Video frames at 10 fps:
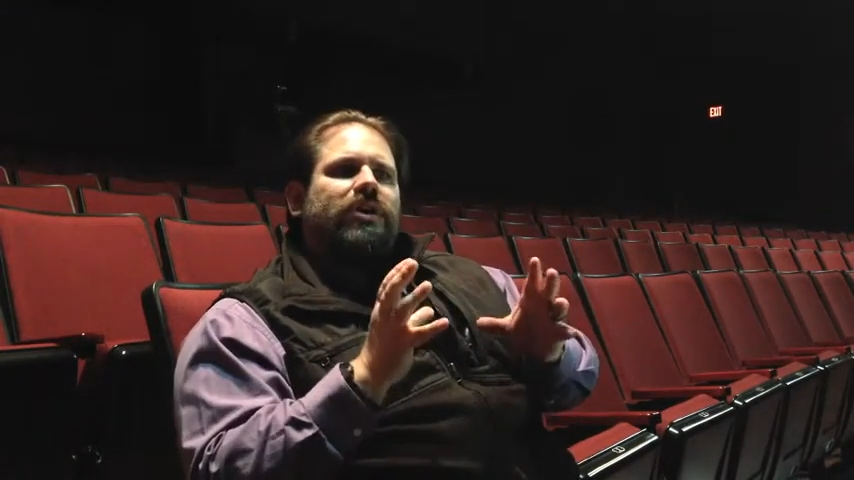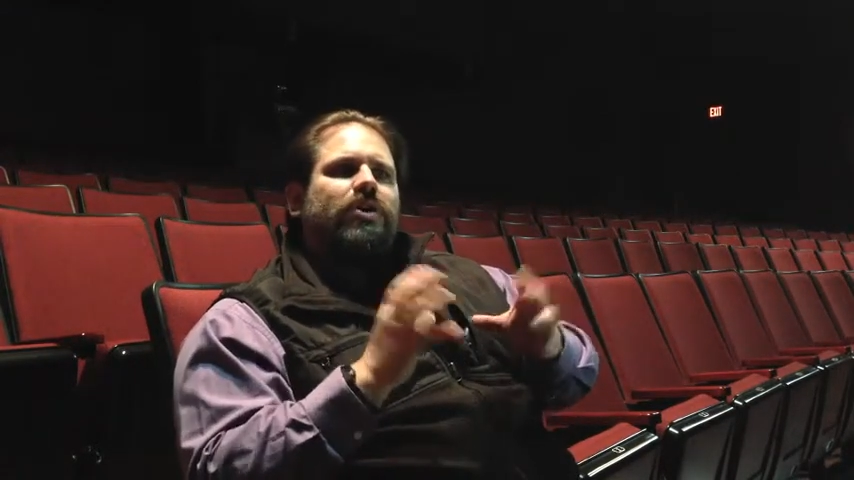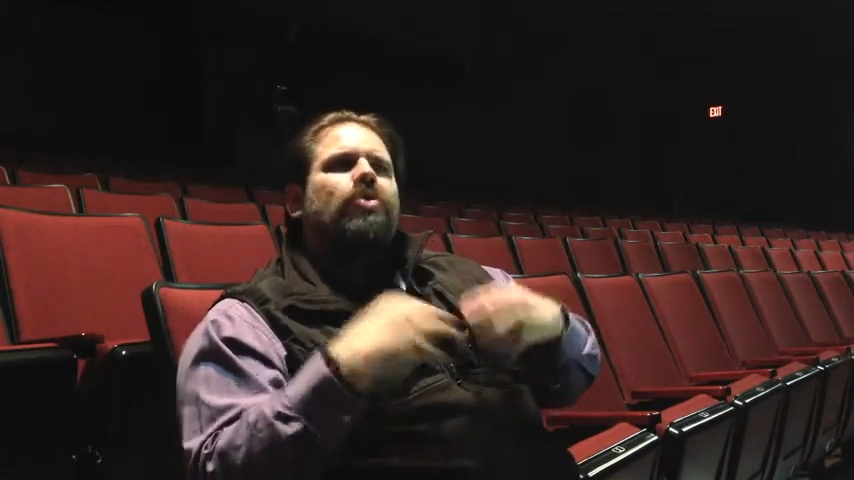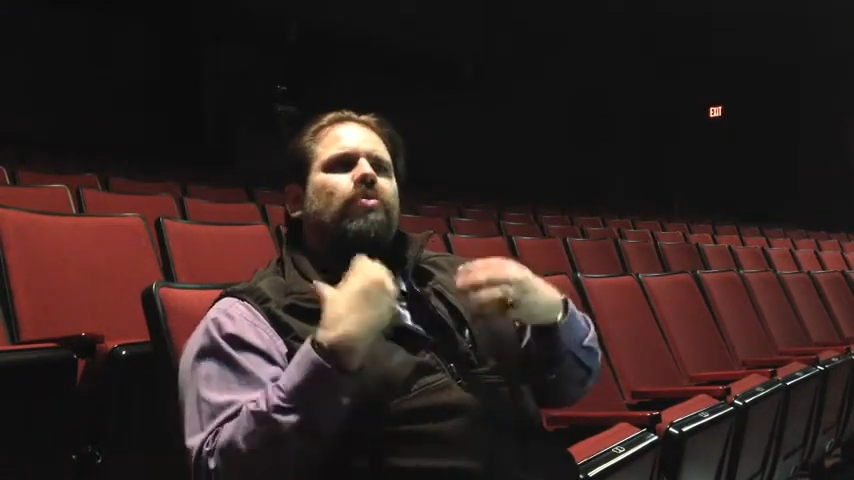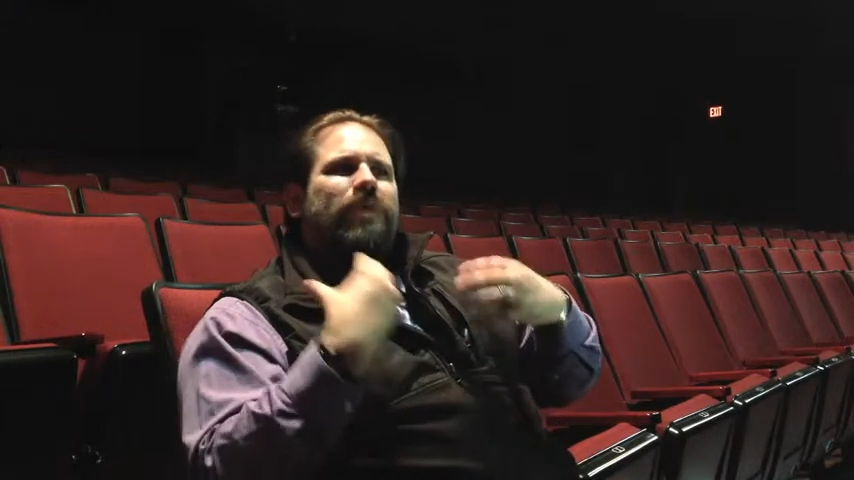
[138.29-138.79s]

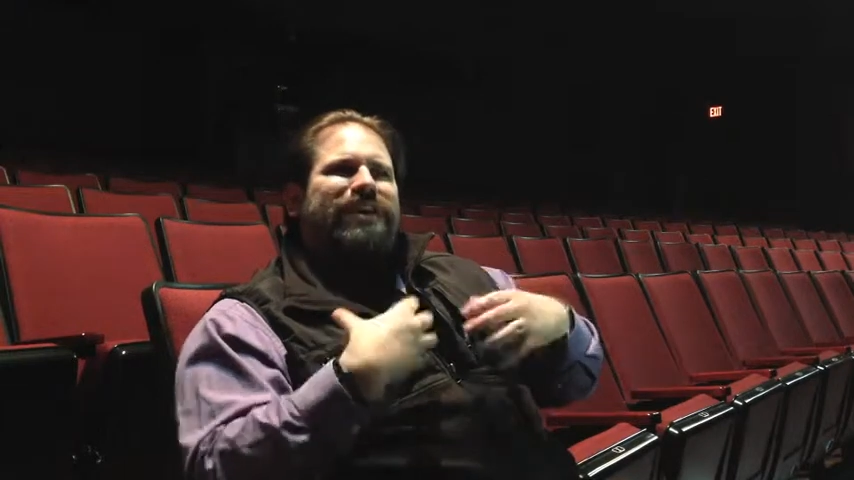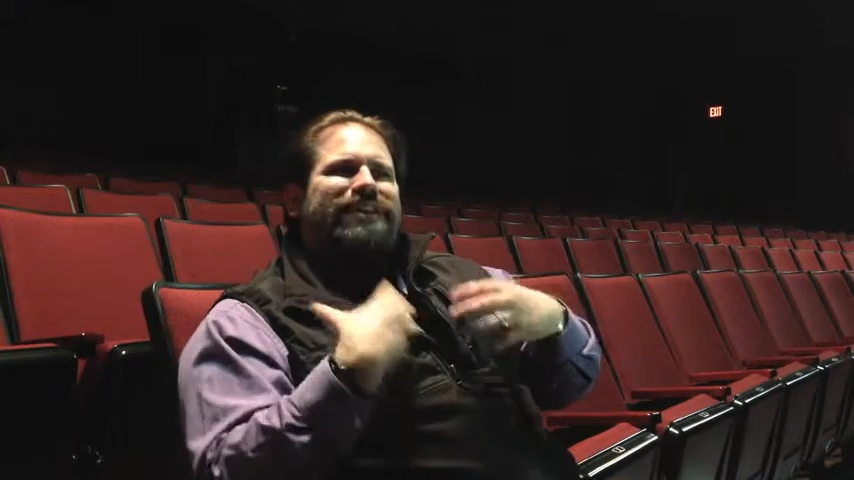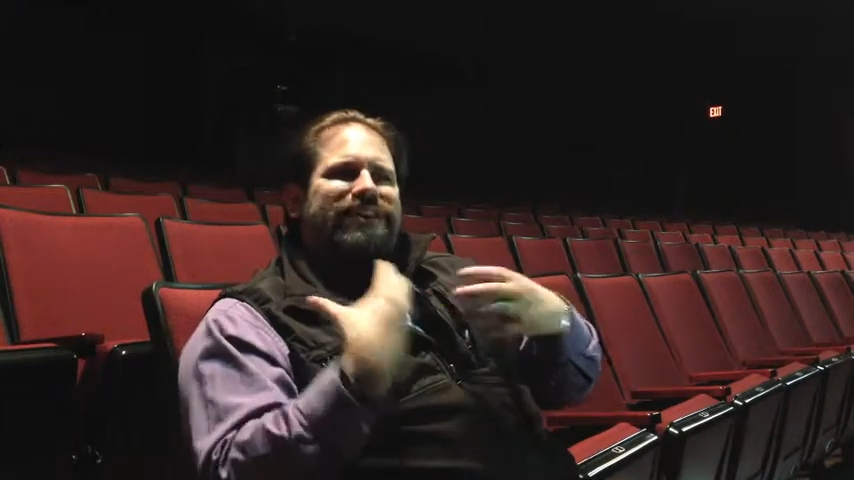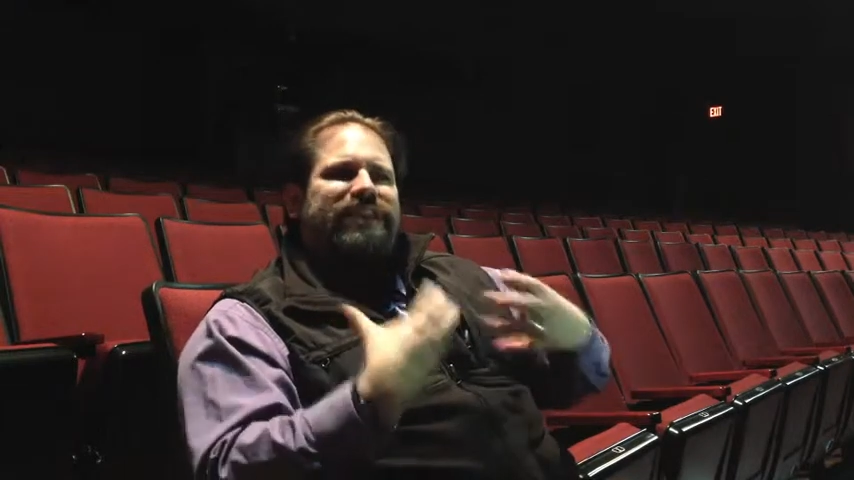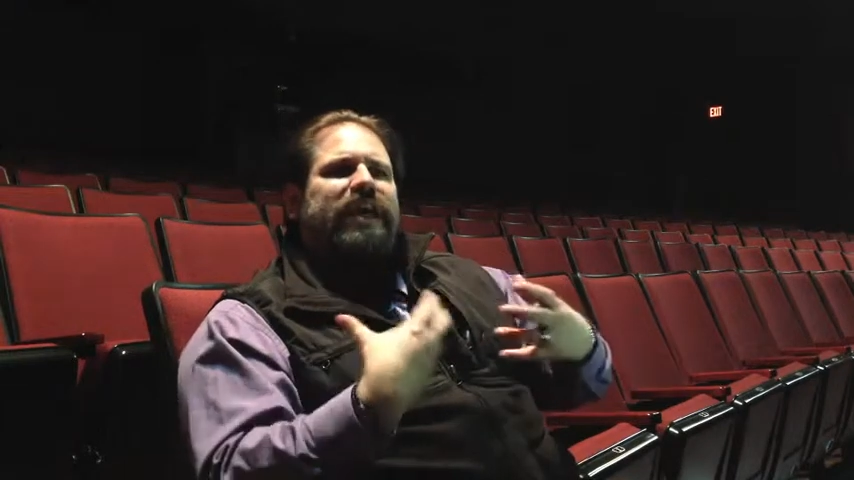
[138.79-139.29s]
who we can
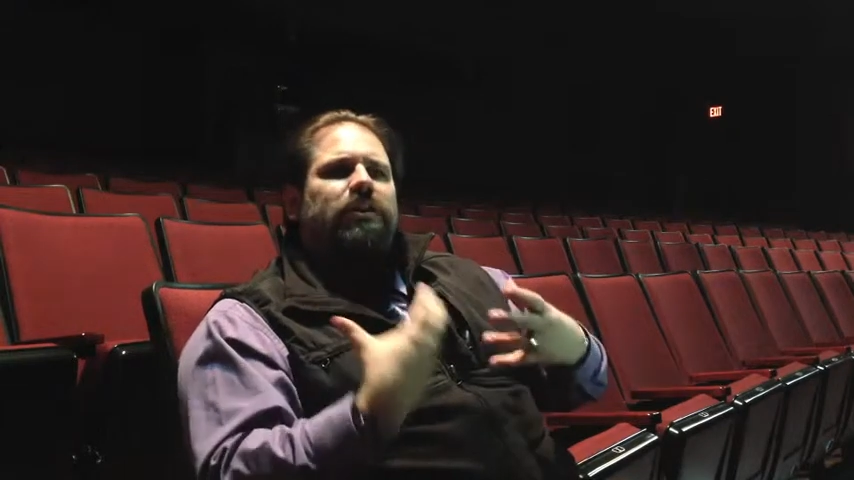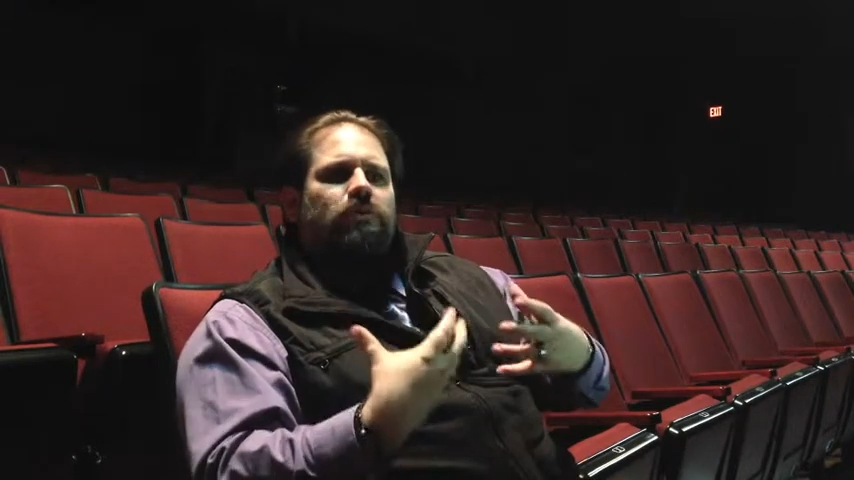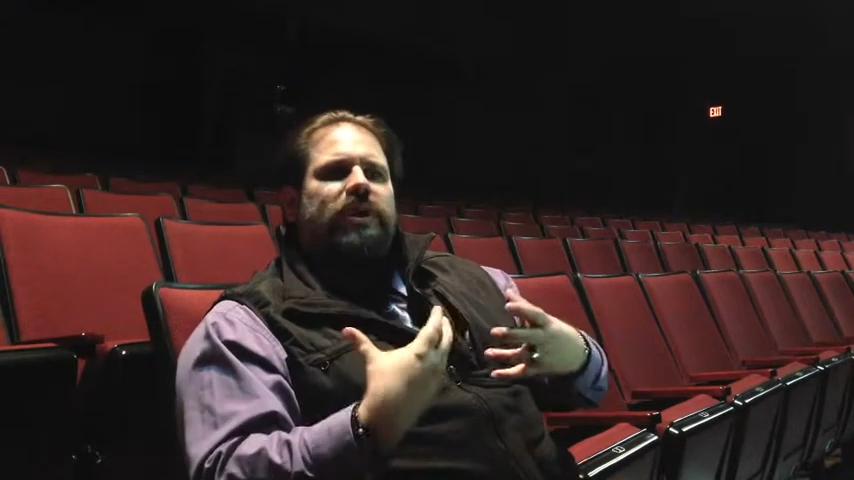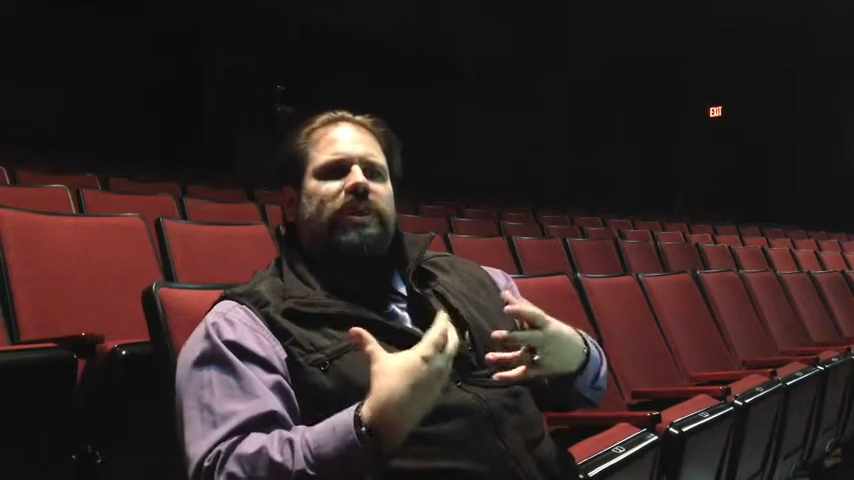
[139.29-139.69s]
settle with